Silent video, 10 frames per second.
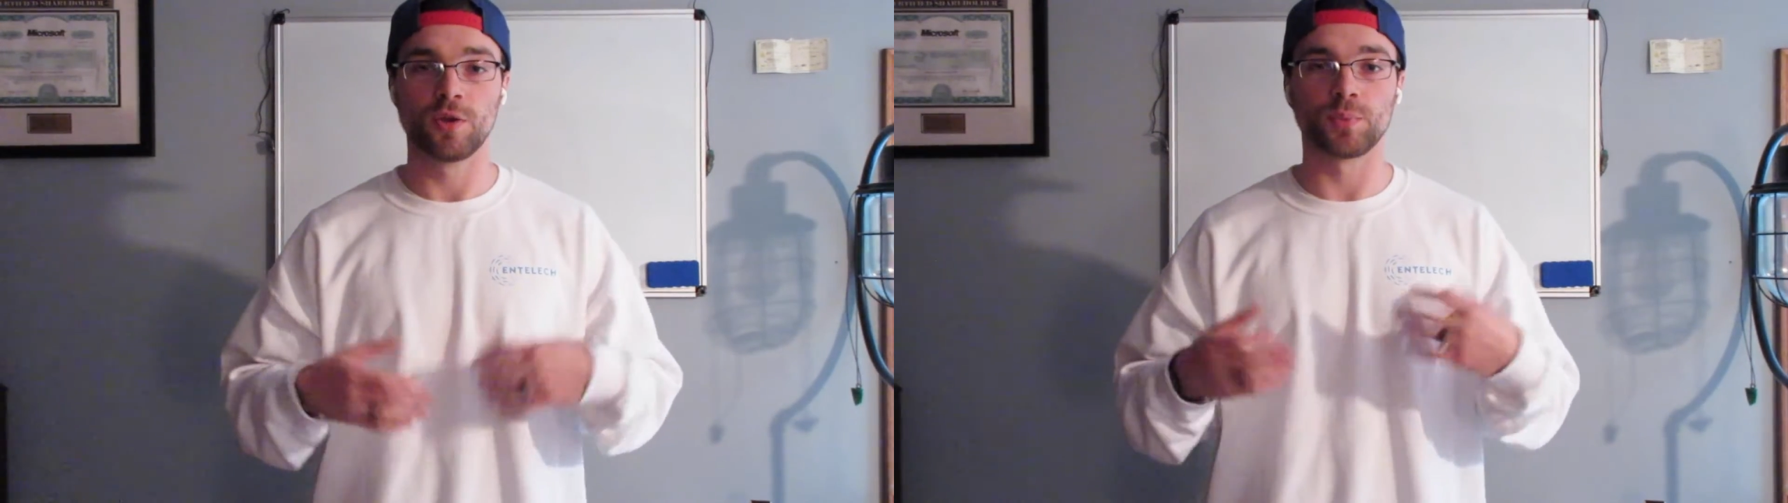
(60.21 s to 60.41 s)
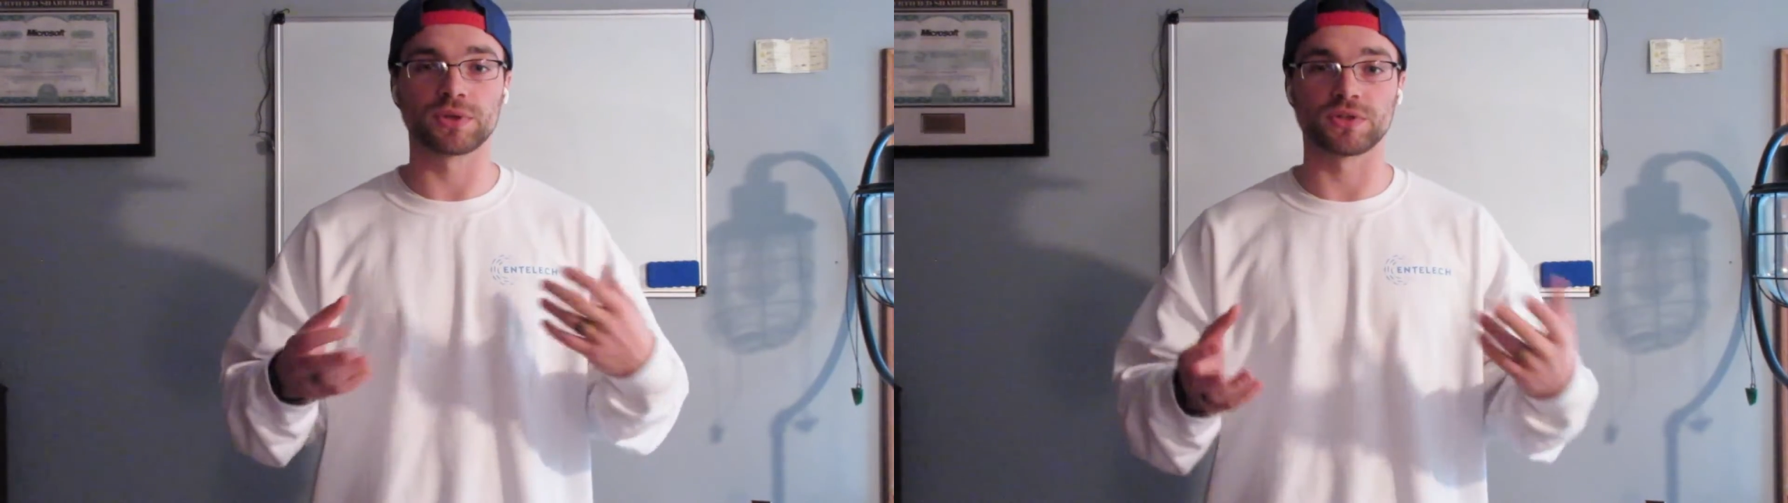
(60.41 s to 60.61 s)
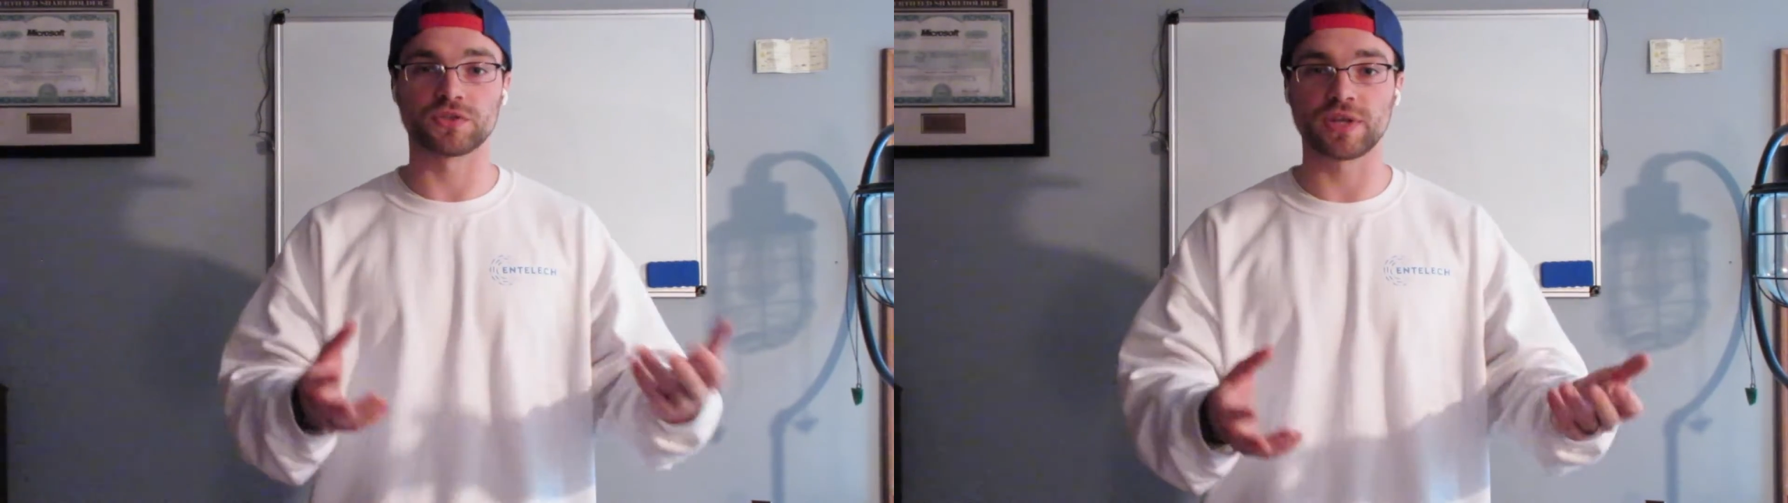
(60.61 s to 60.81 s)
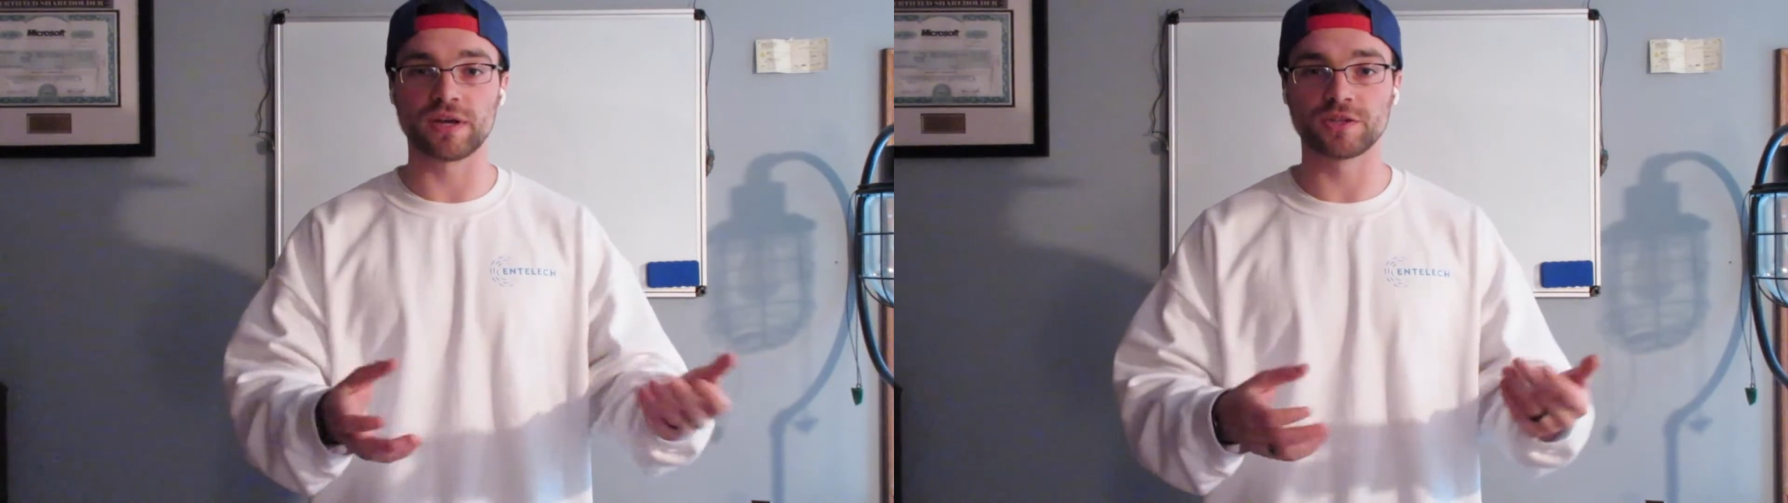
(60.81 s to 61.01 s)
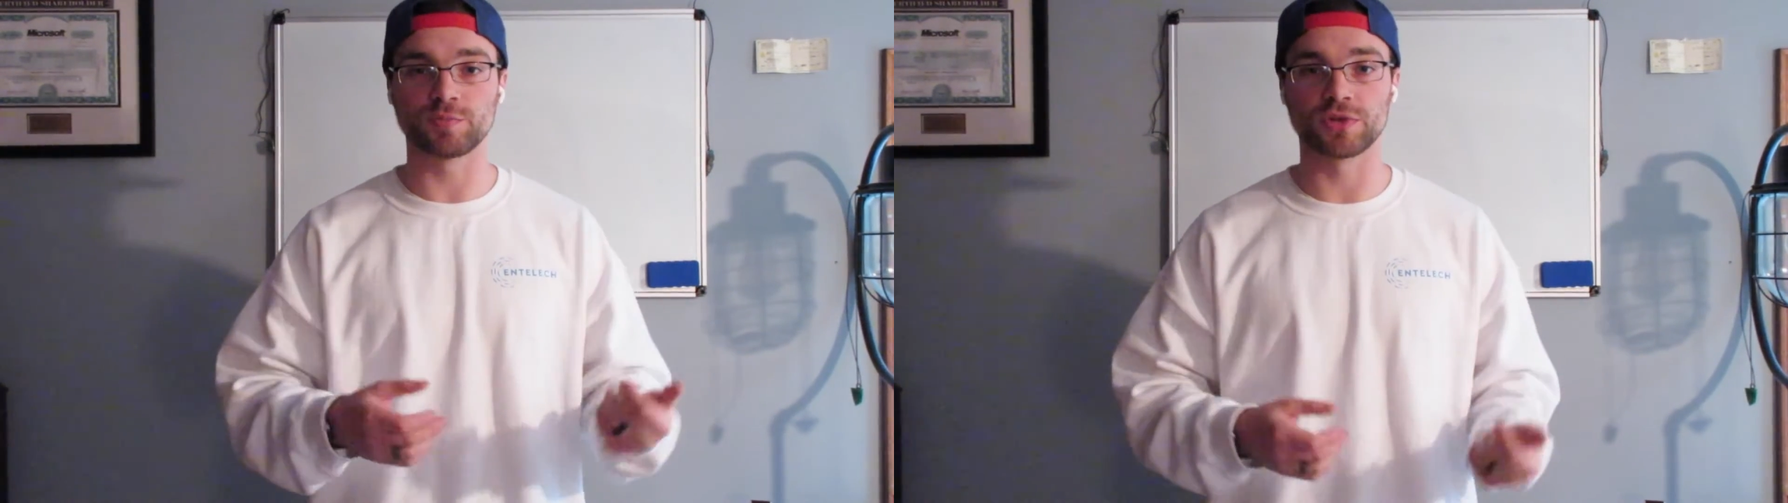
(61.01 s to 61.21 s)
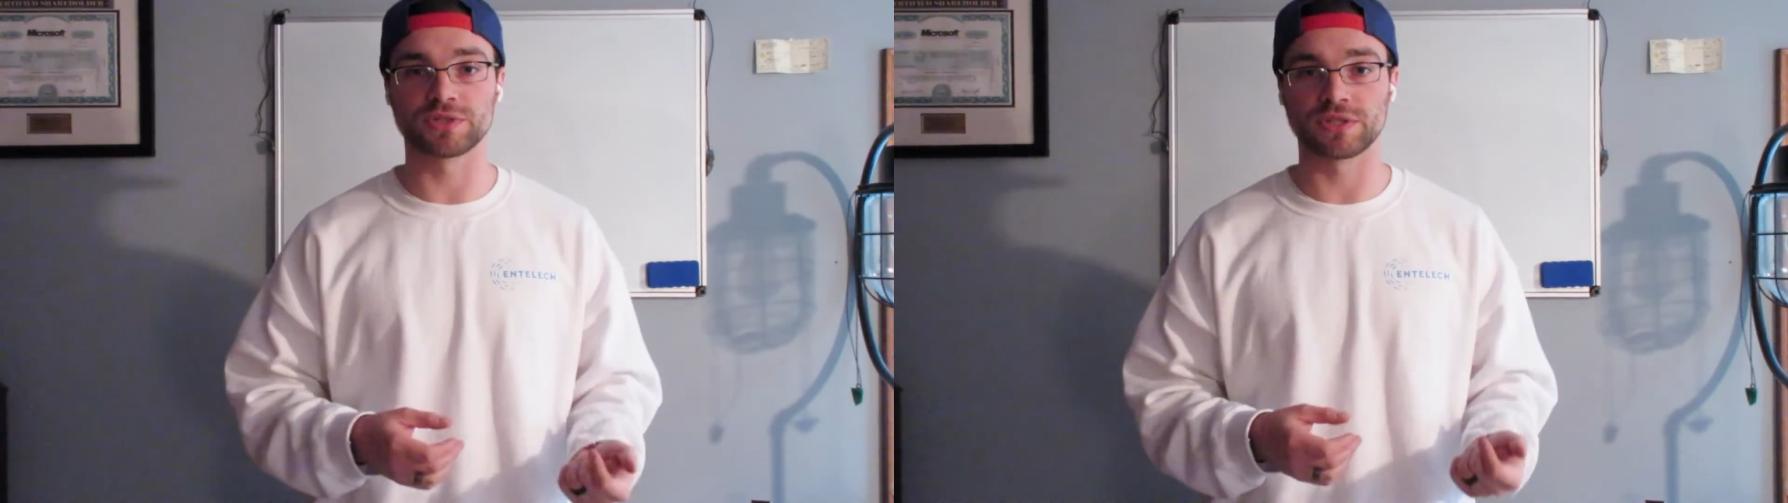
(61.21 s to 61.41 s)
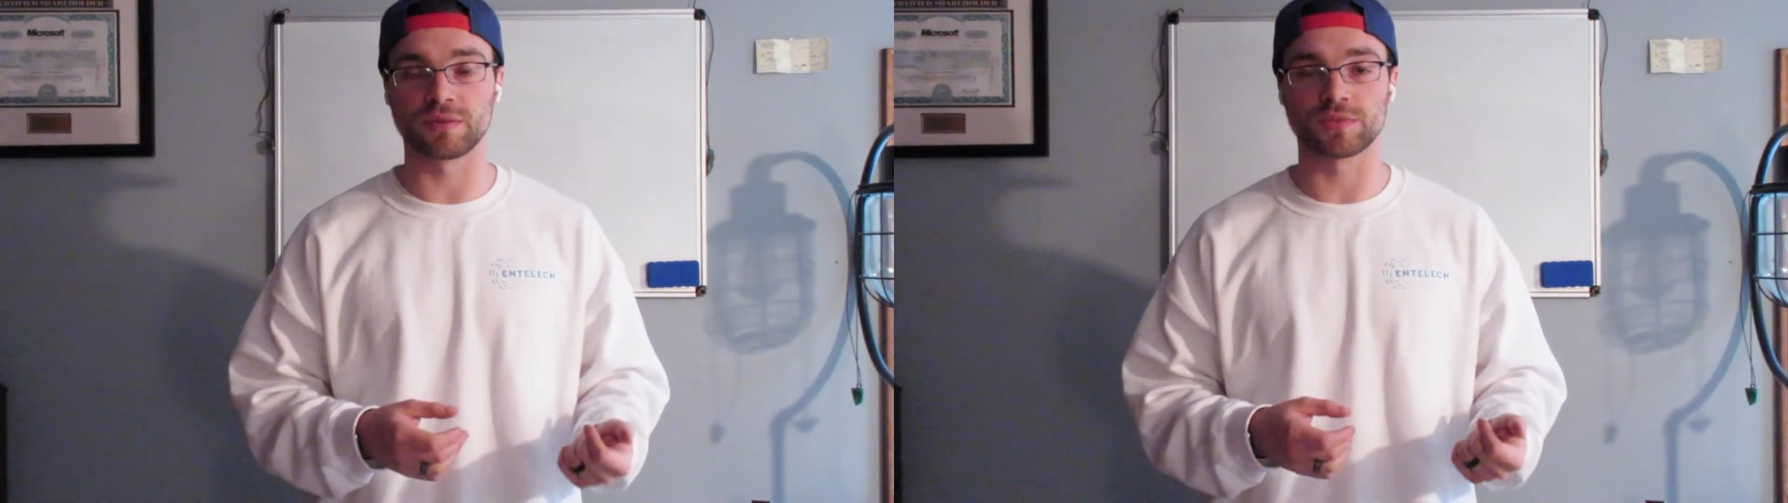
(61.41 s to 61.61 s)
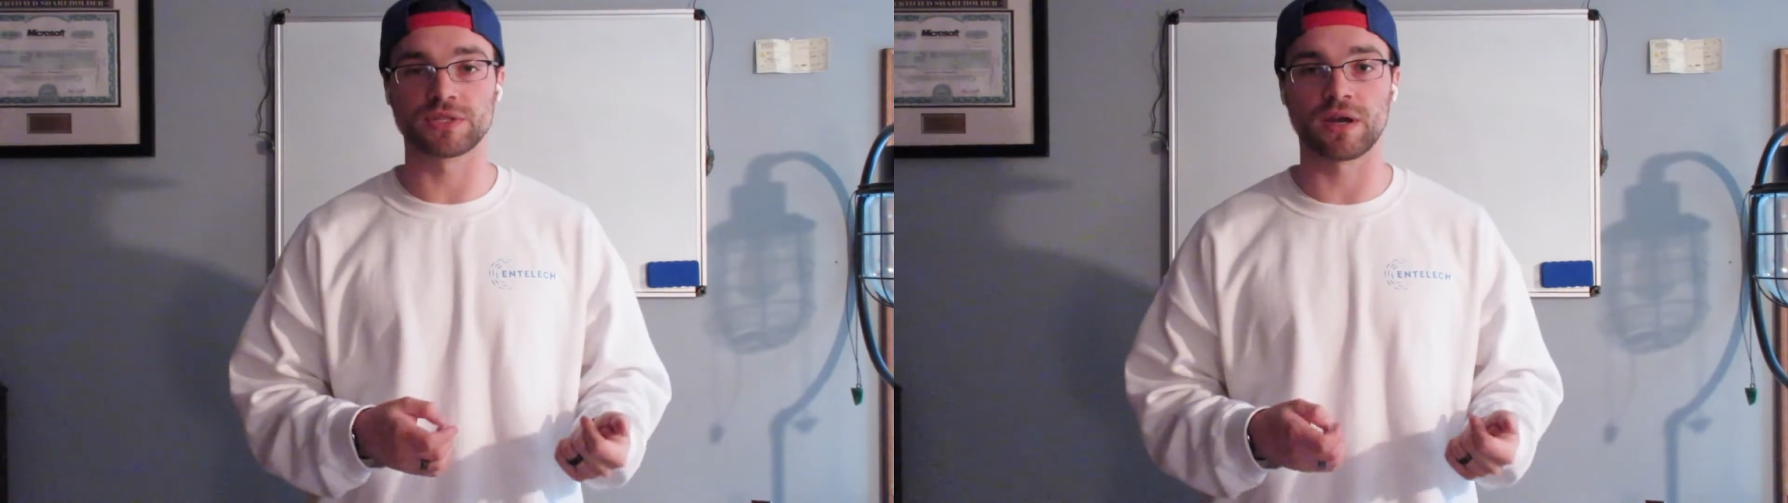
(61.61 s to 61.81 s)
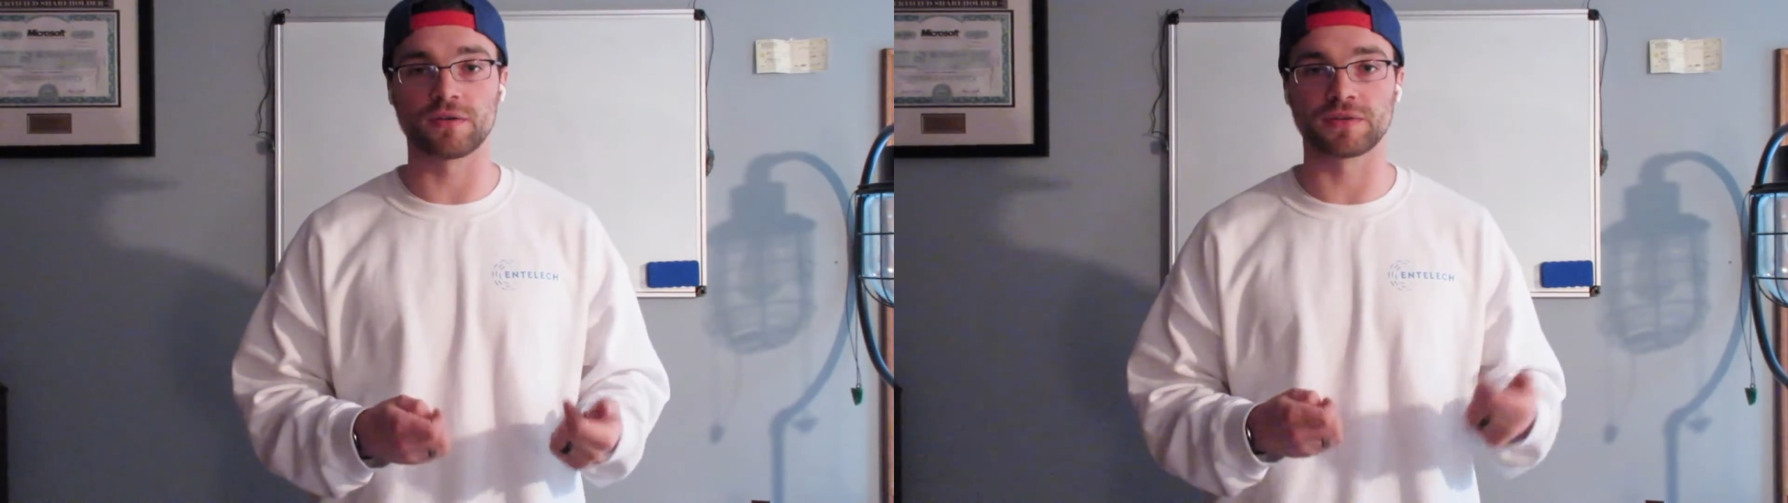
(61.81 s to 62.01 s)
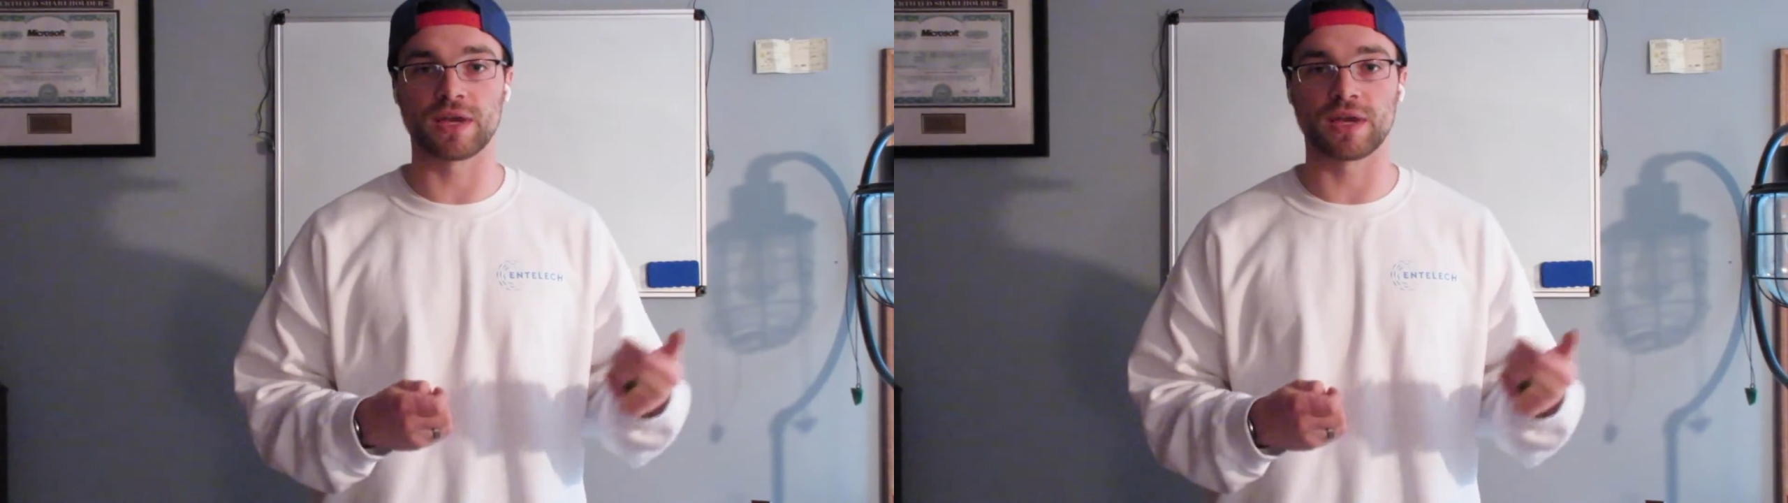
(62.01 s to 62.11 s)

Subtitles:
But the salesperson themselves